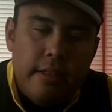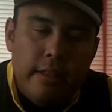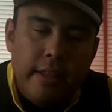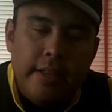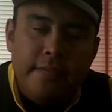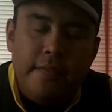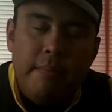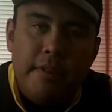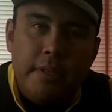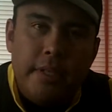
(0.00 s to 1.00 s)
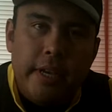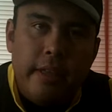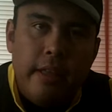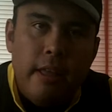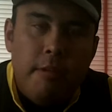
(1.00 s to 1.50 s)
the custom flipping stick,
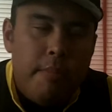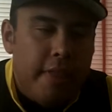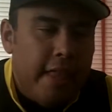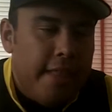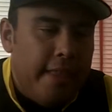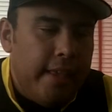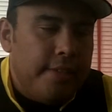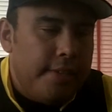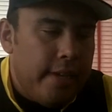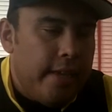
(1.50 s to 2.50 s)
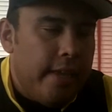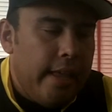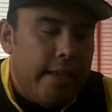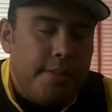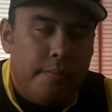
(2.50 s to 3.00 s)
but that thing's
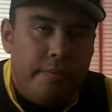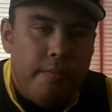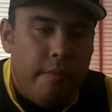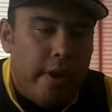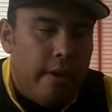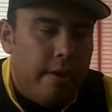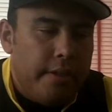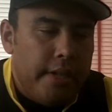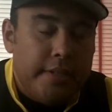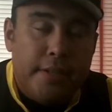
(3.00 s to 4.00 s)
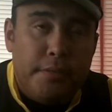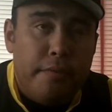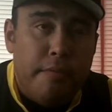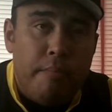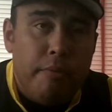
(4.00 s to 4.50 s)
it's, from what I heard, it's sort
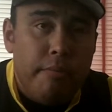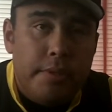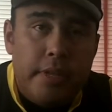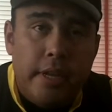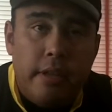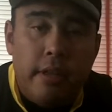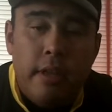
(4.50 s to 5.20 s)
of a broomstick,